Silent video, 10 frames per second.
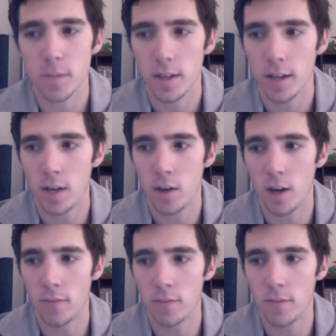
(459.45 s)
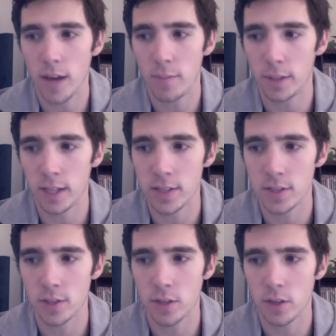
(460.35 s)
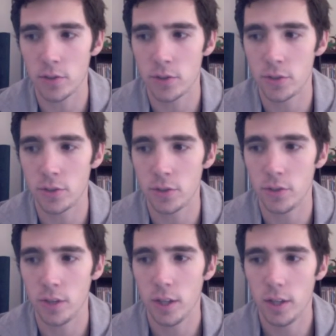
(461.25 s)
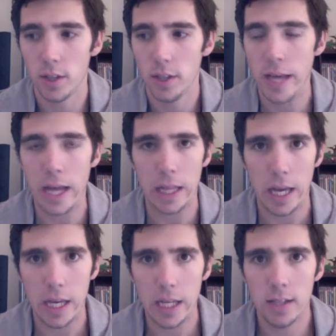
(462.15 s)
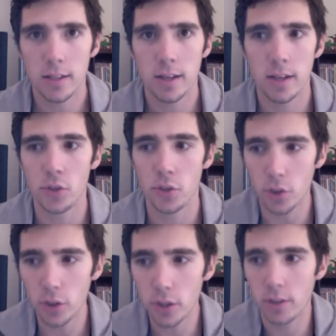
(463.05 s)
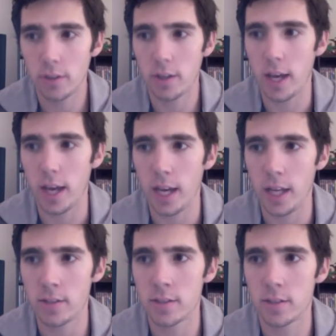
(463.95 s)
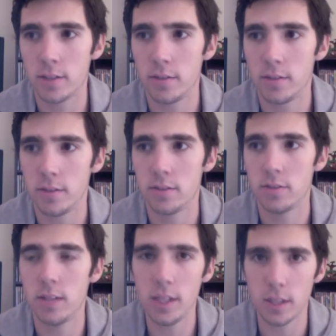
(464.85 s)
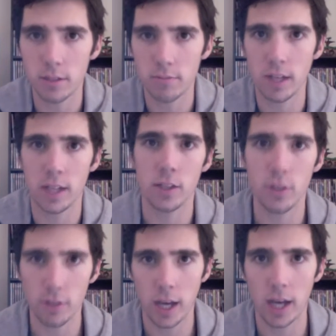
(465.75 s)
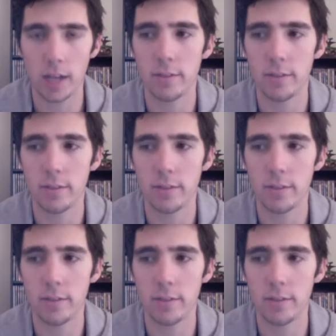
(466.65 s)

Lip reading: I've had plans to go to LA and New York and London and the UK